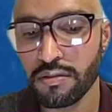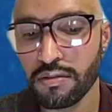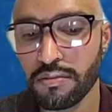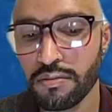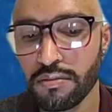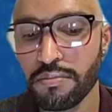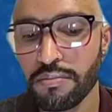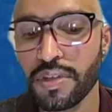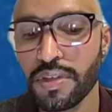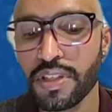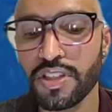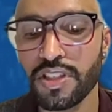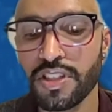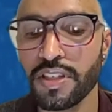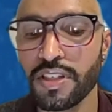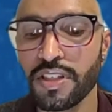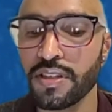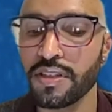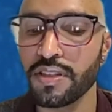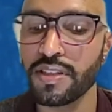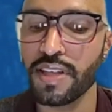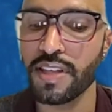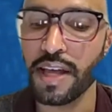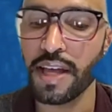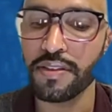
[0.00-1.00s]

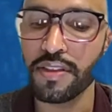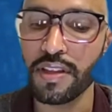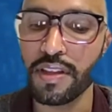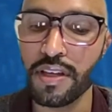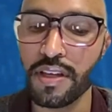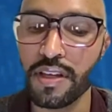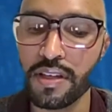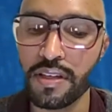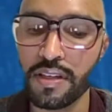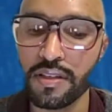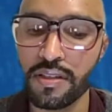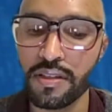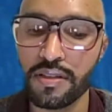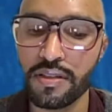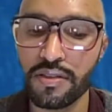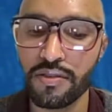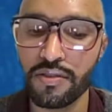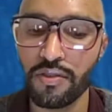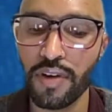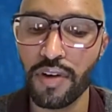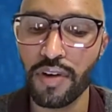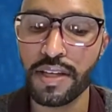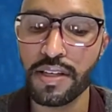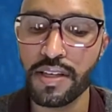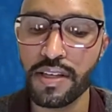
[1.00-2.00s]
missions that these
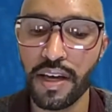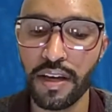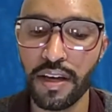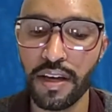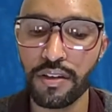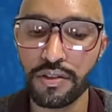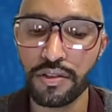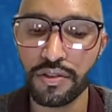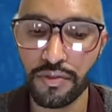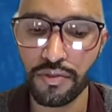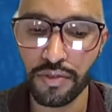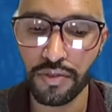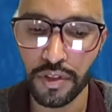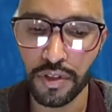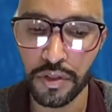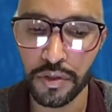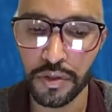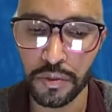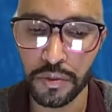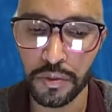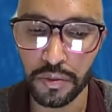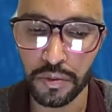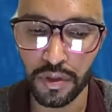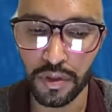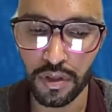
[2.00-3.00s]
red tails flew,